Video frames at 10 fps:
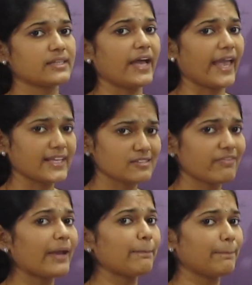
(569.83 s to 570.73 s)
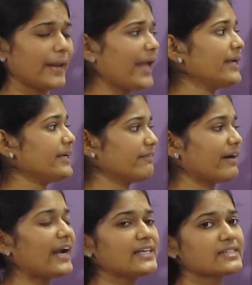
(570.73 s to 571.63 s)
the xy plane
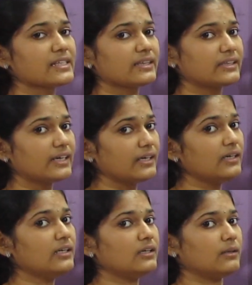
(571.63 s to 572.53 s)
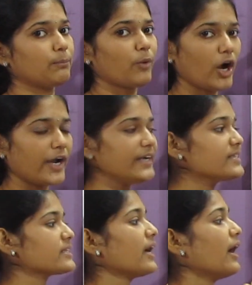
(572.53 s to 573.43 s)
divides the
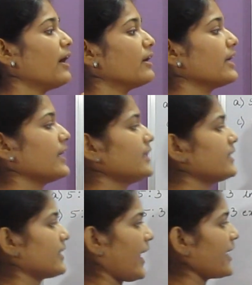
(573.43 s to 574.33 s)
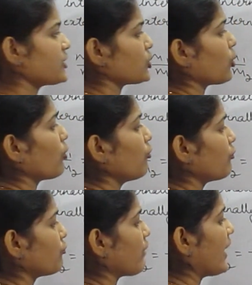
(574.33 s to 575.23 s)
points in the ratio
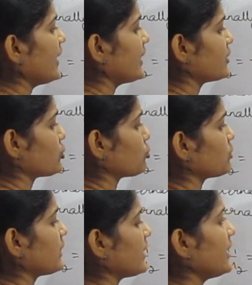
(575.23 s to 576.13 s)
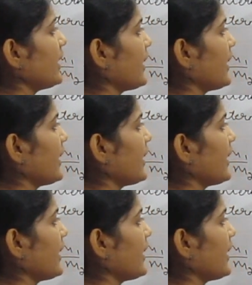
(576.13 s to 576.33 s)
5:3